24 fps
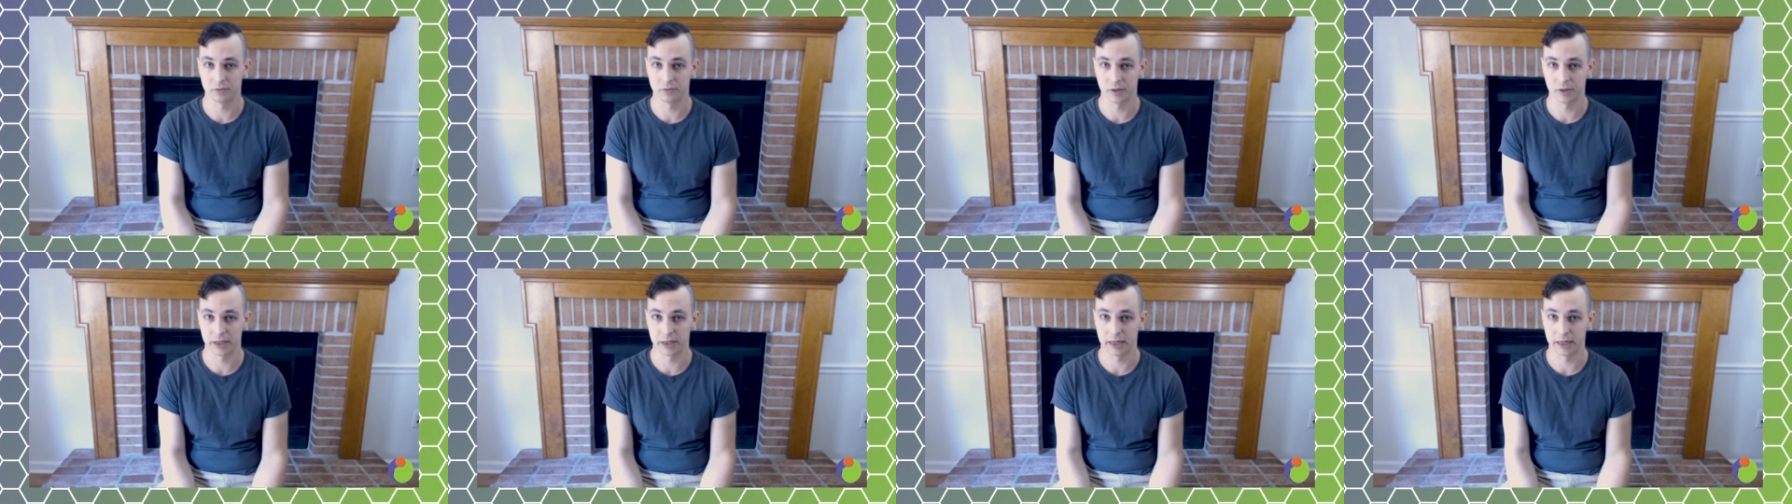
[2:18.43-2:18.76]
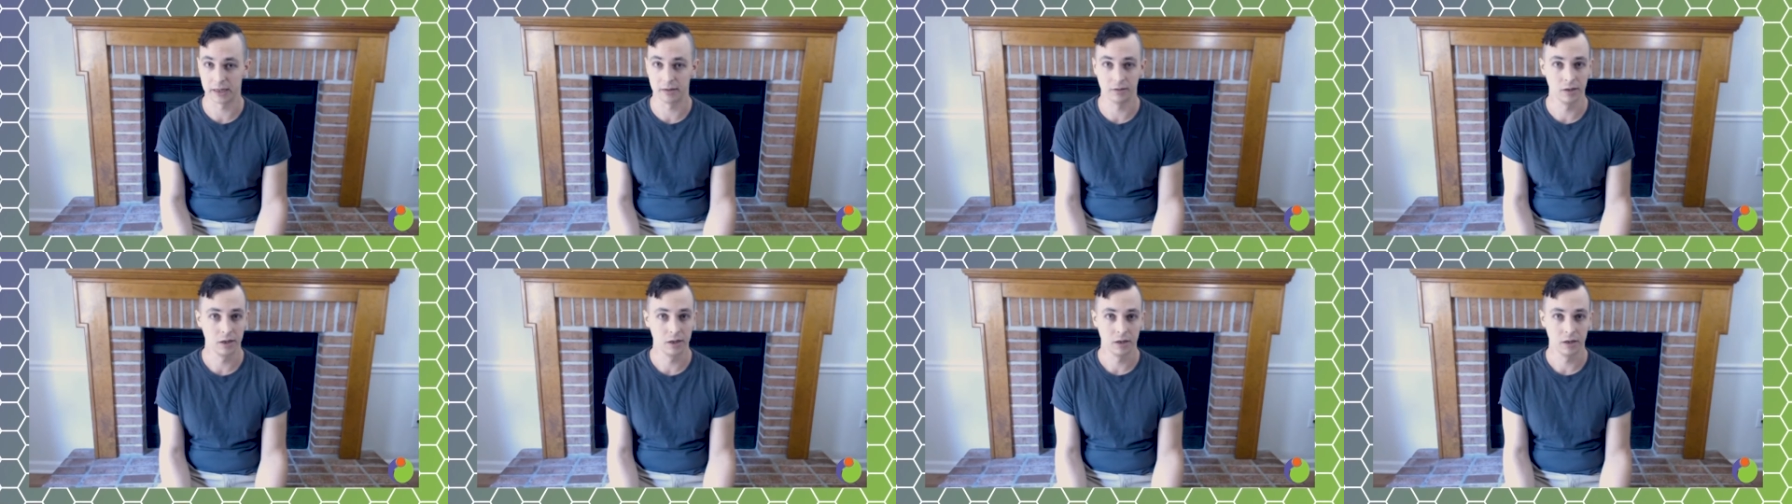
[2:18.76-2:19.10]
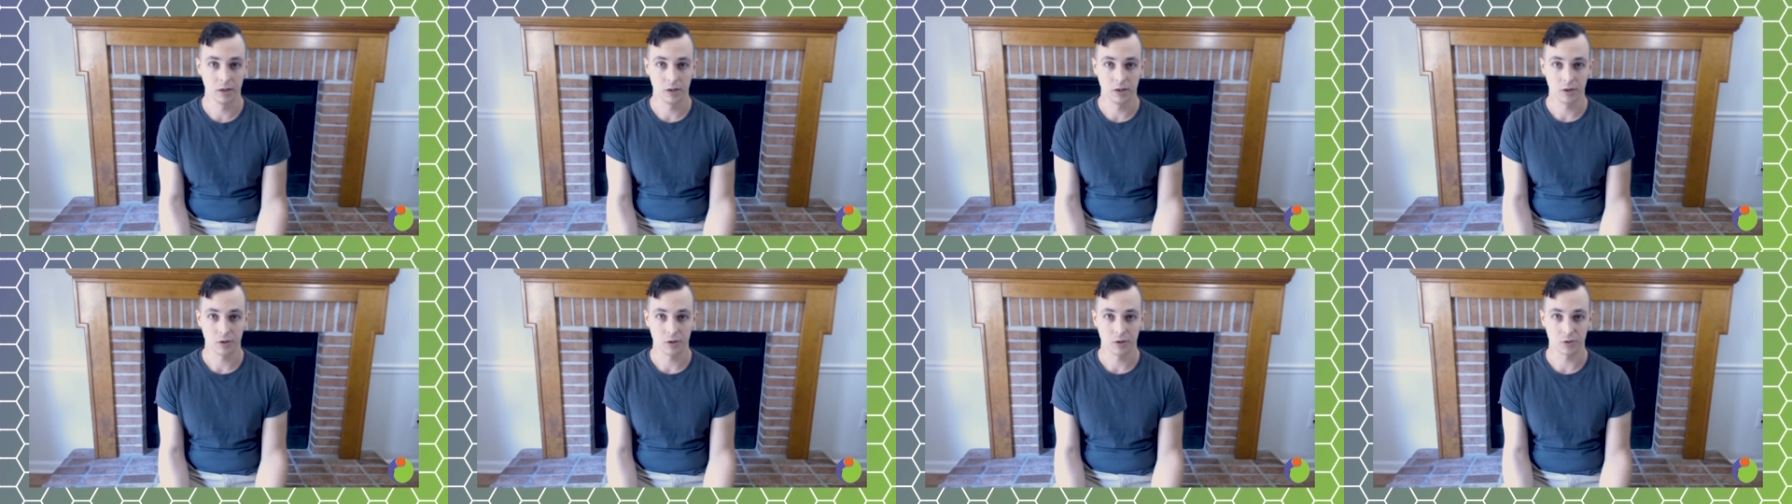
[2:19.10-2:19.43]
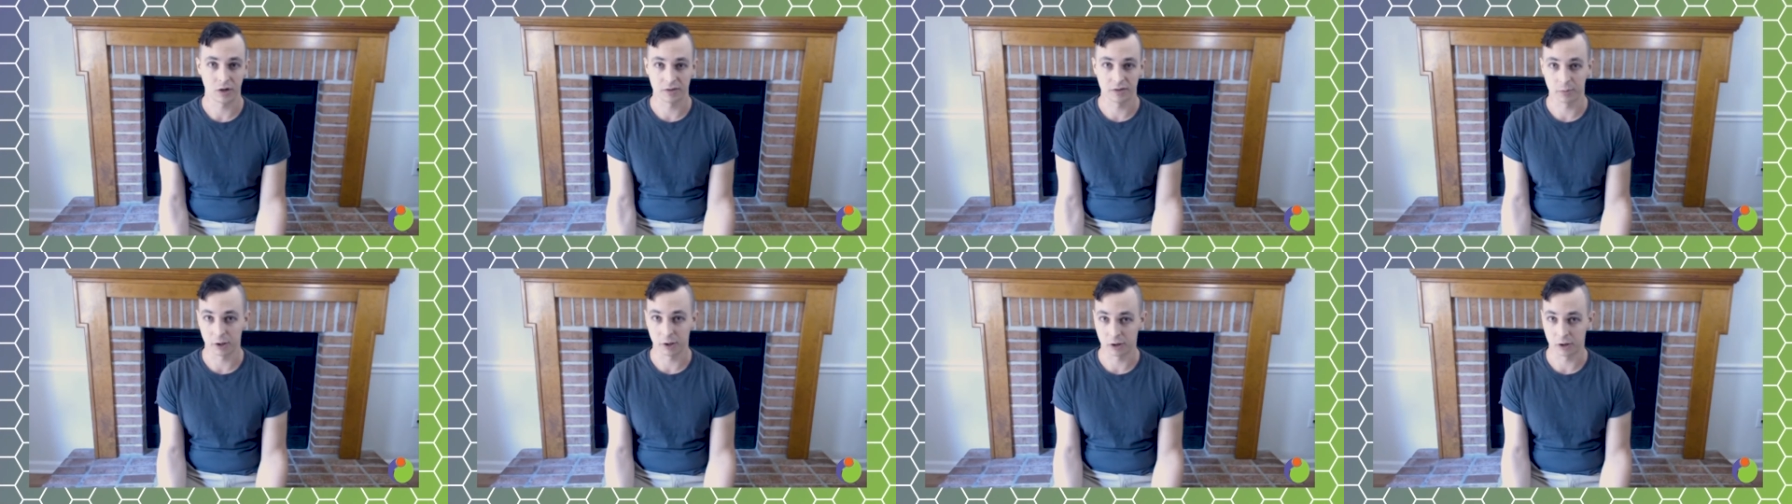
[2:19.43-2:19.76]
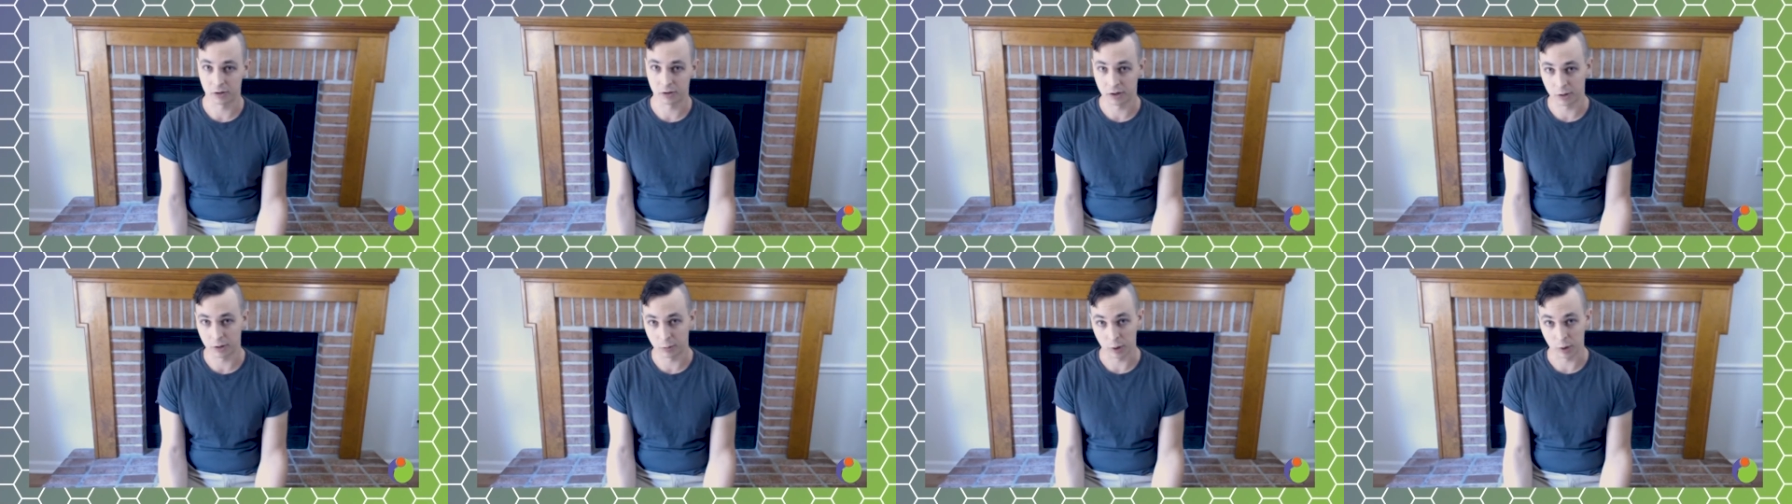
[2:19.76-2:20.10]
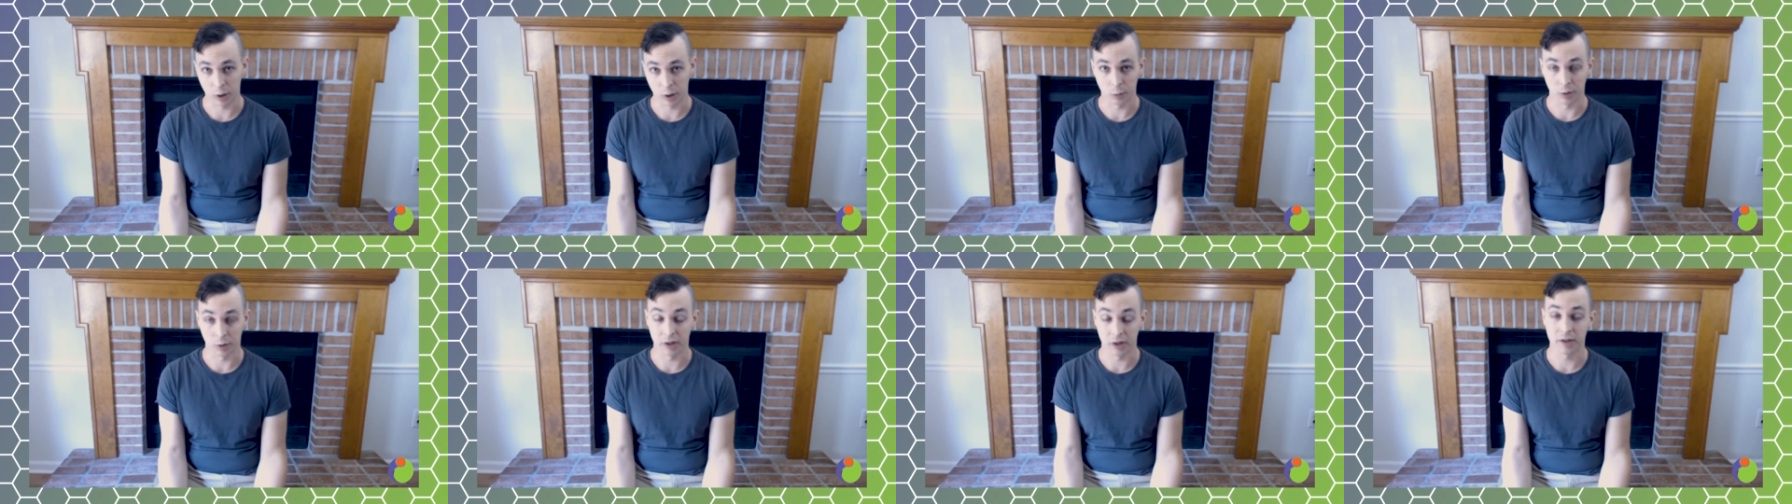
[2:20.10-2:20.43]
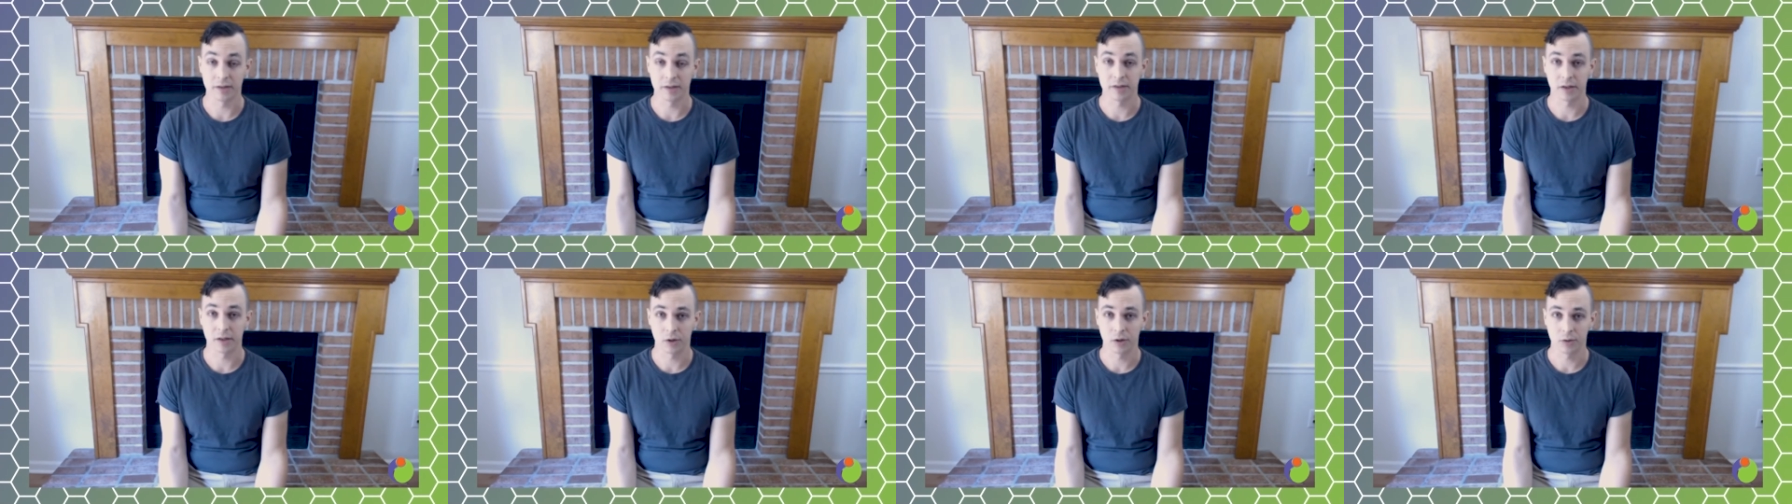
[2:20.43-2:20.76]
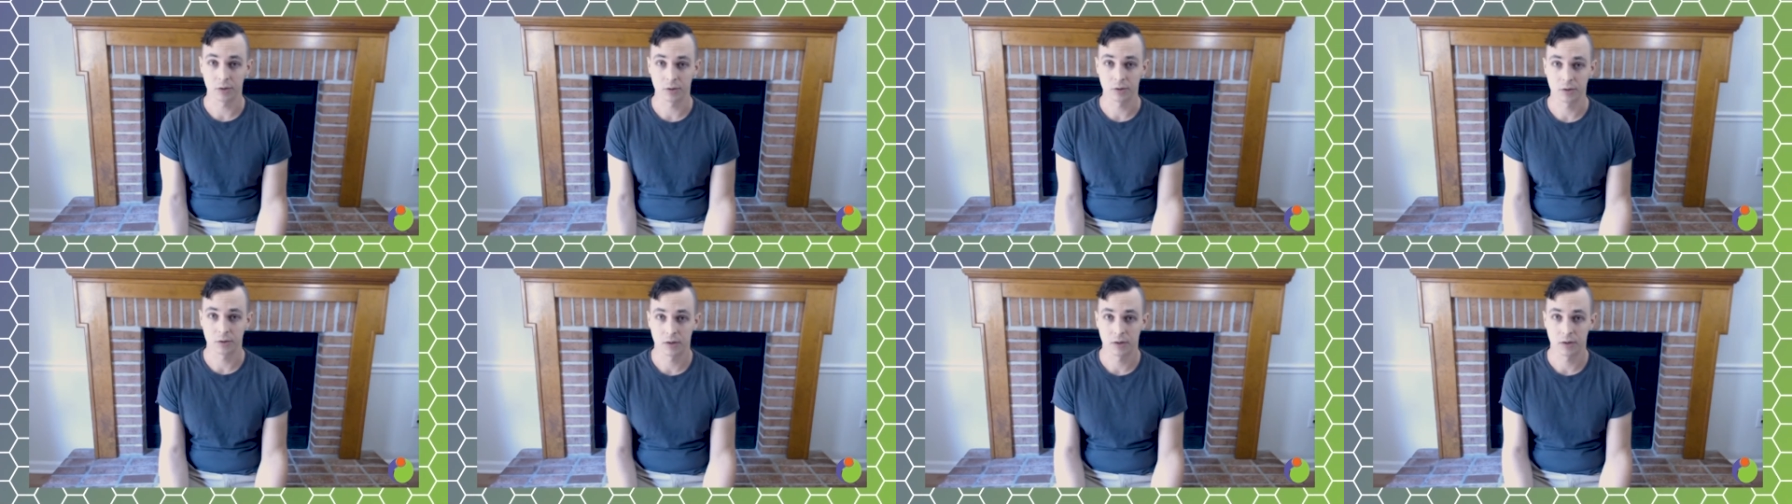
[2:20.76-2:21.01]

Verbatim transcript: again, drive my career where I wanted it to go.